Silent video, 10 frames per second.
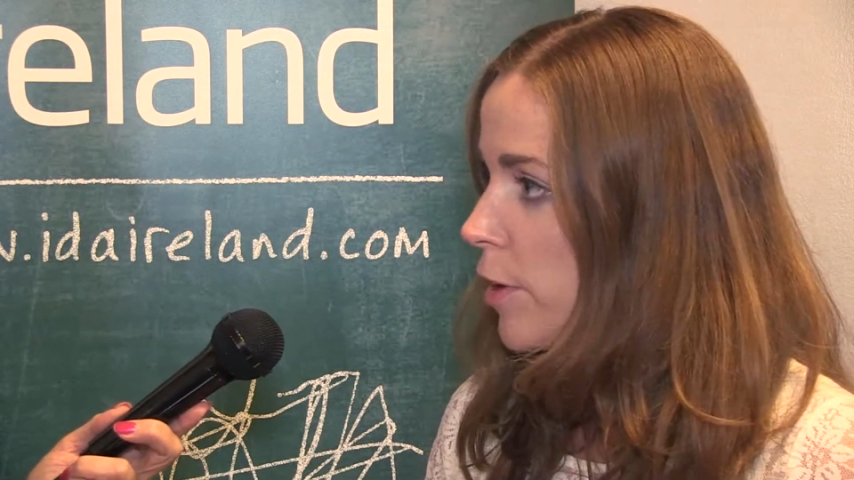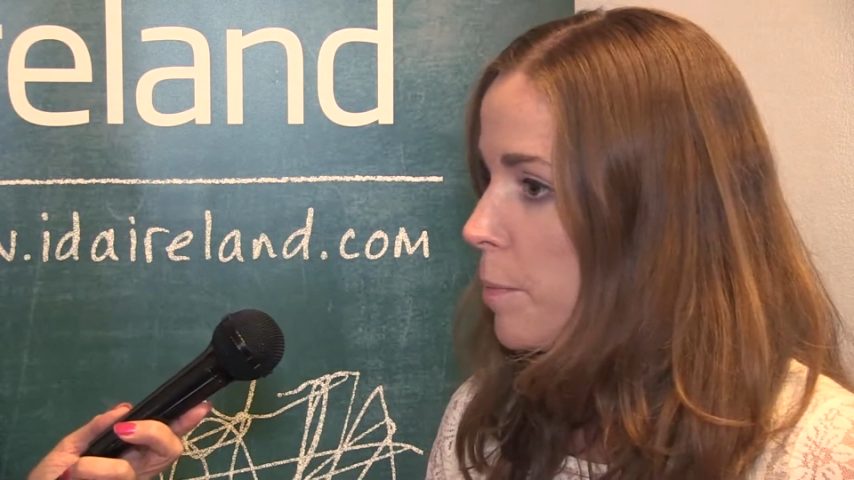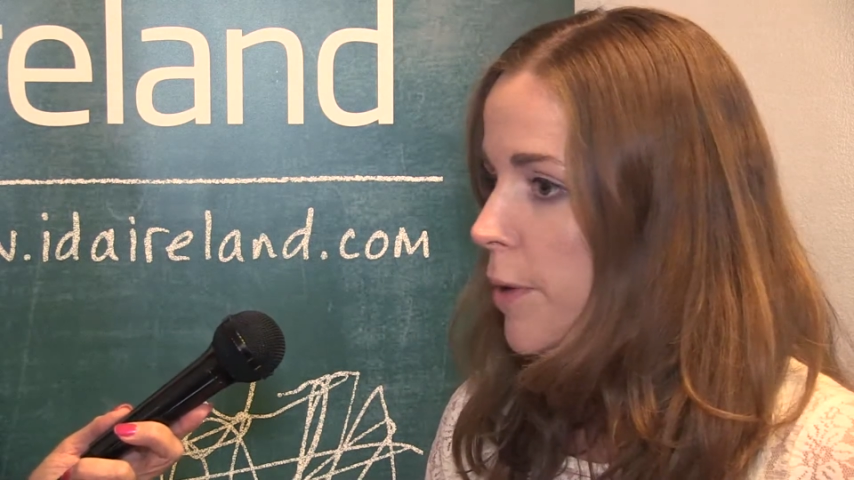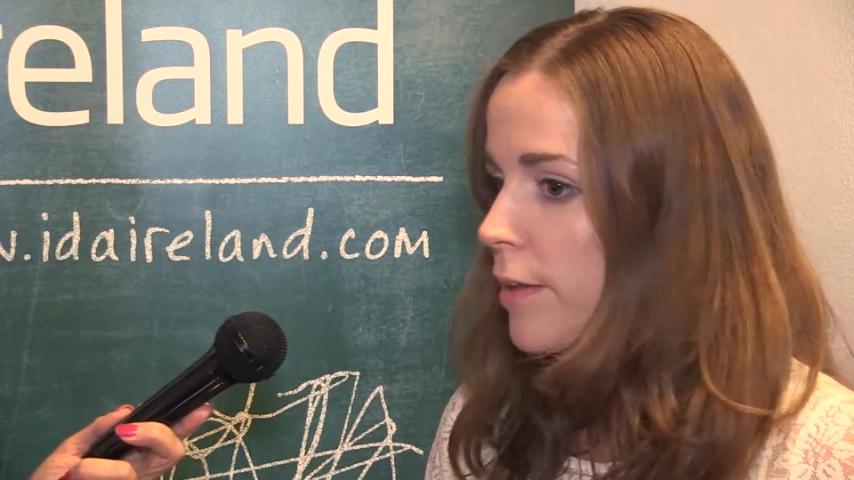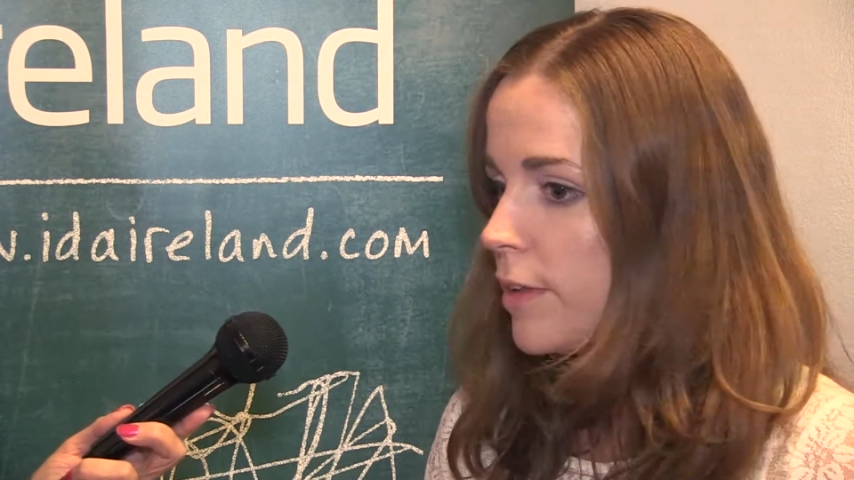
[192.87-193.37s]

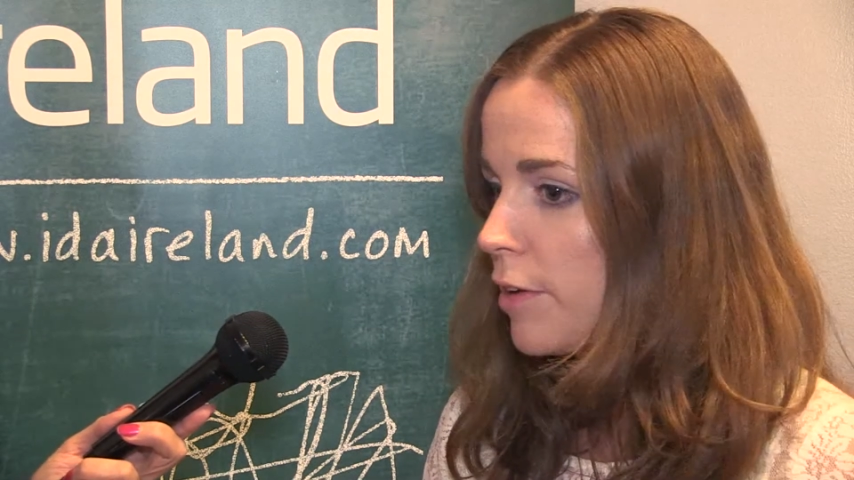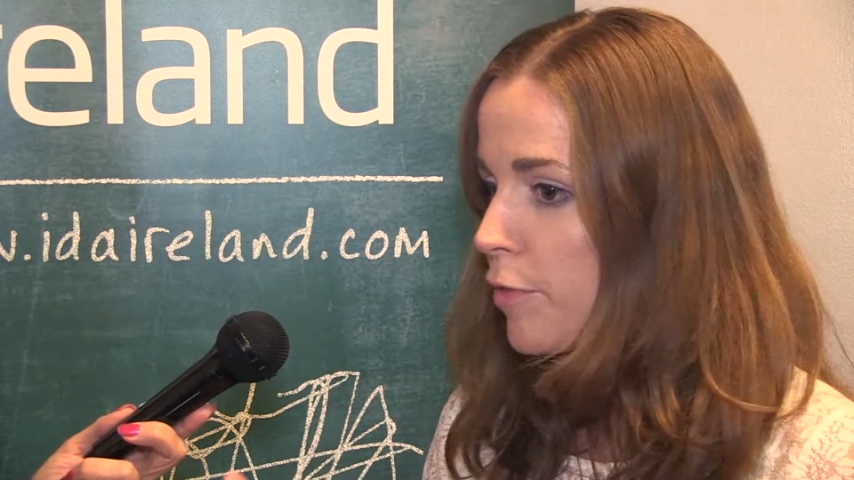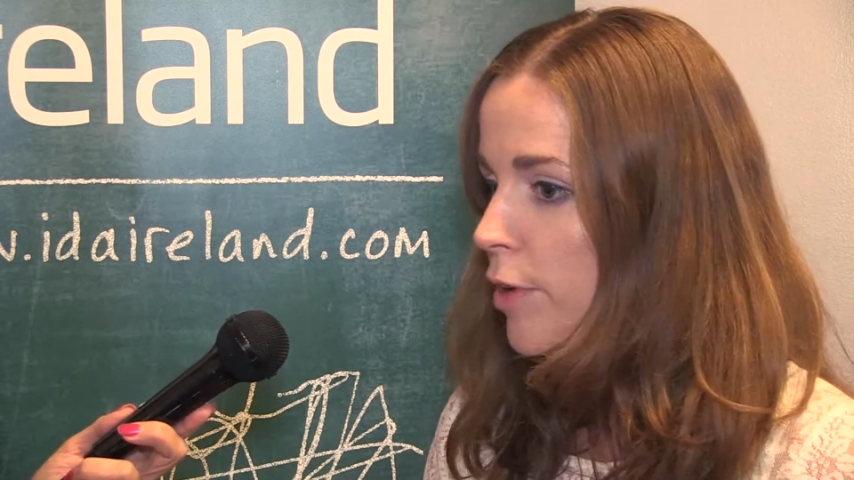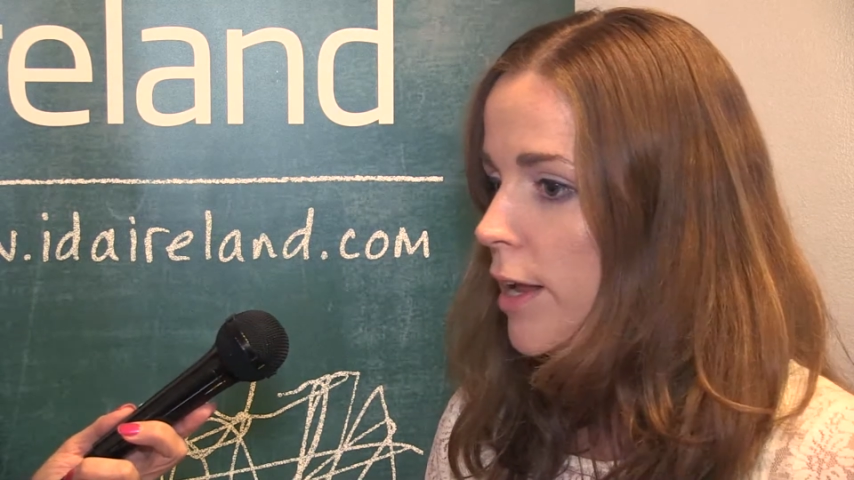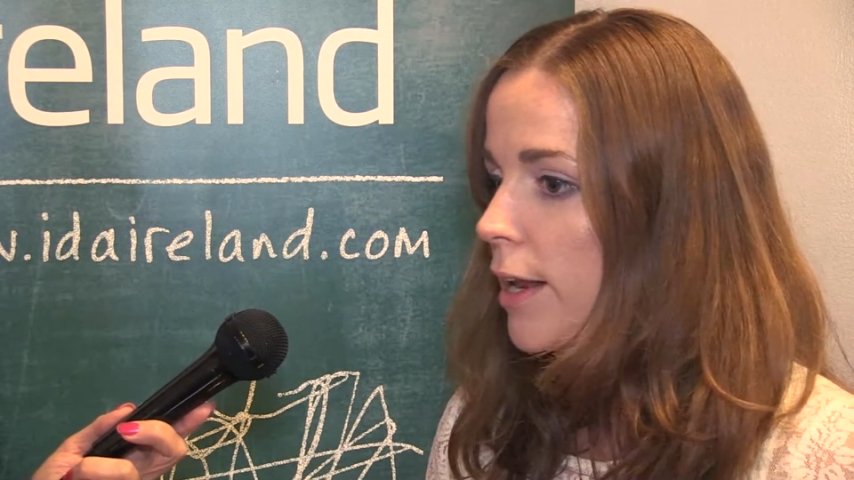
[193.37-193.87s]
companies that
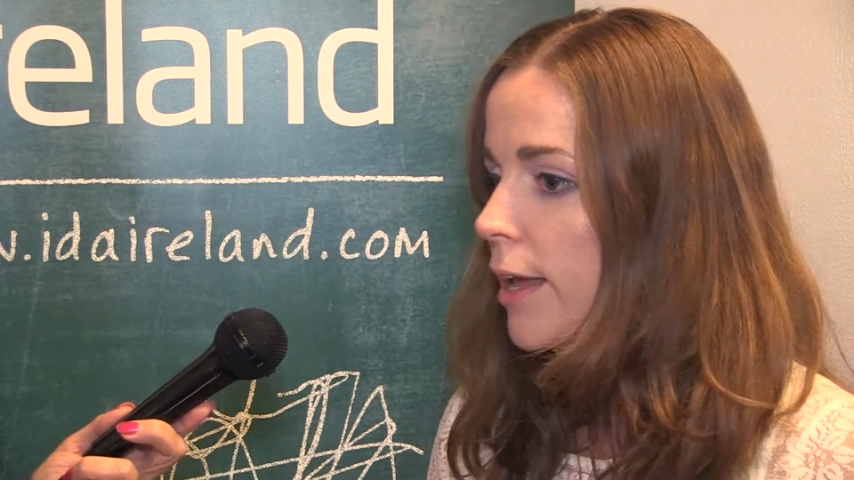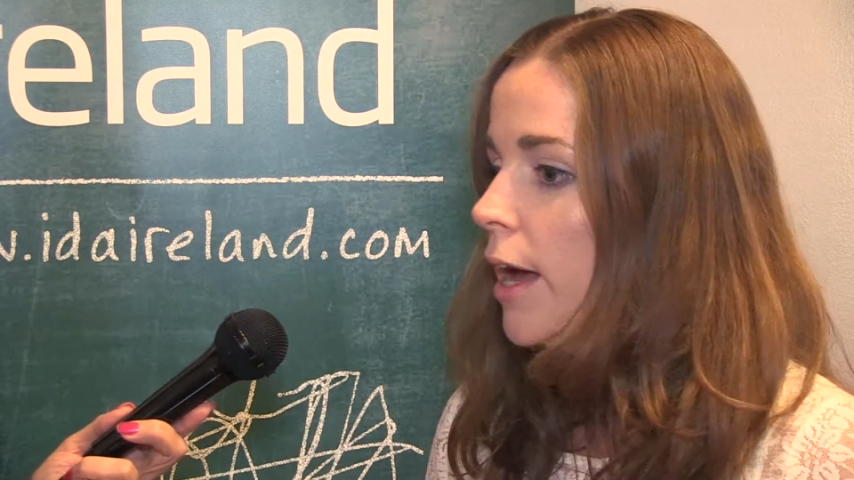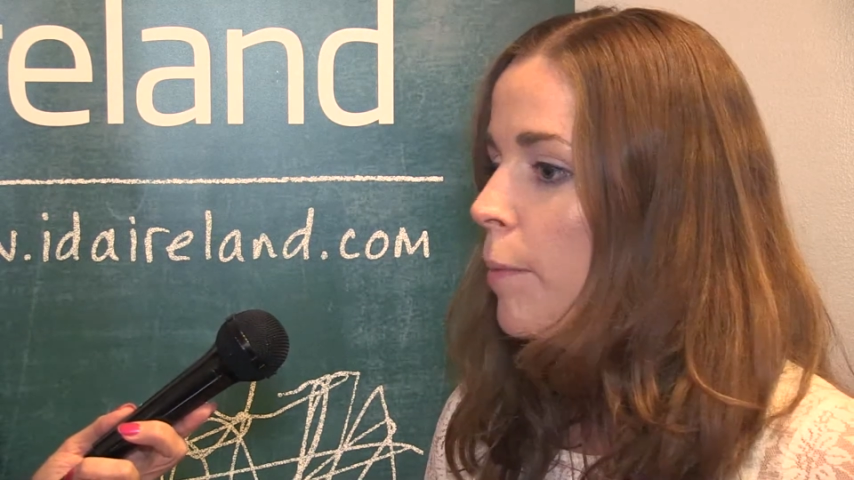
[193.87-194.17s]
have really